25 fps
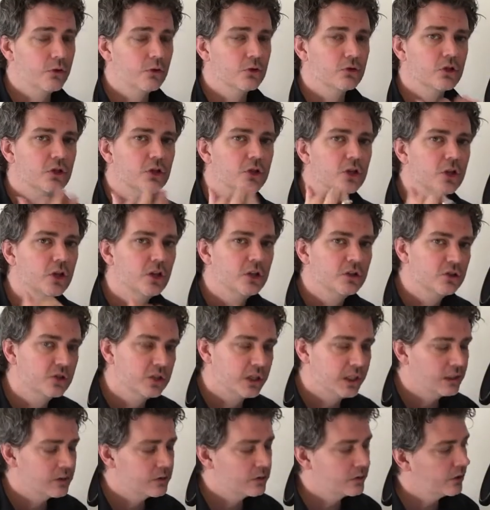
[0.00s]
there's a good
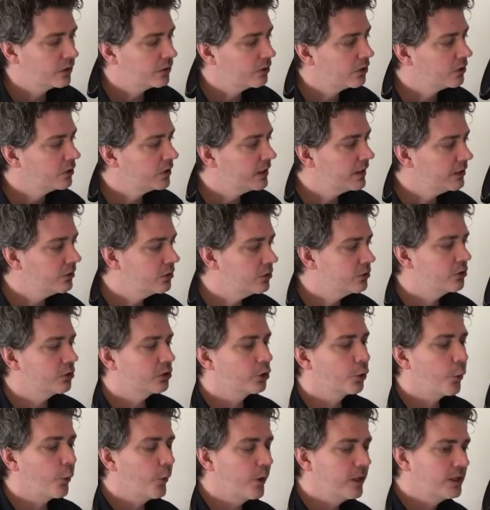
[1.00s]
chance that the lenders are
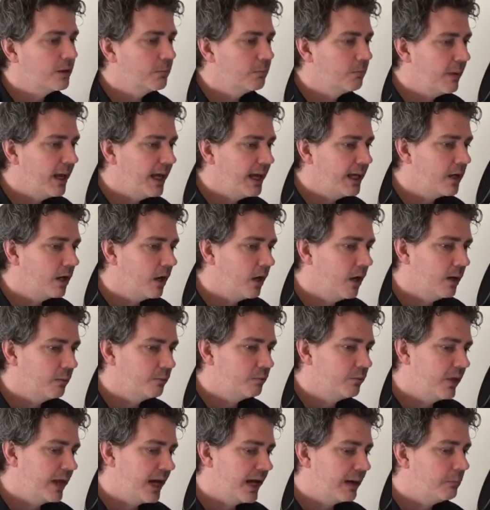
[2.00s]
going to make
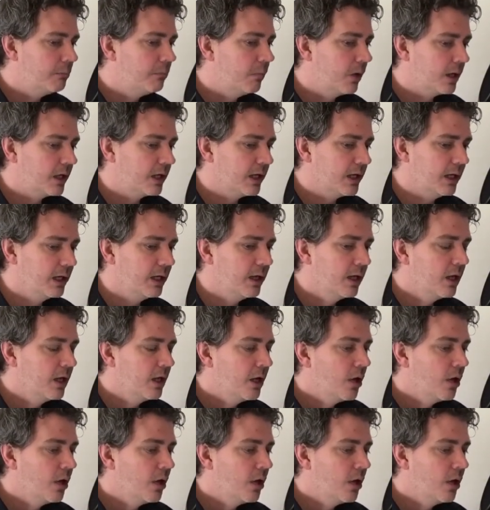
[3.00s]
up that money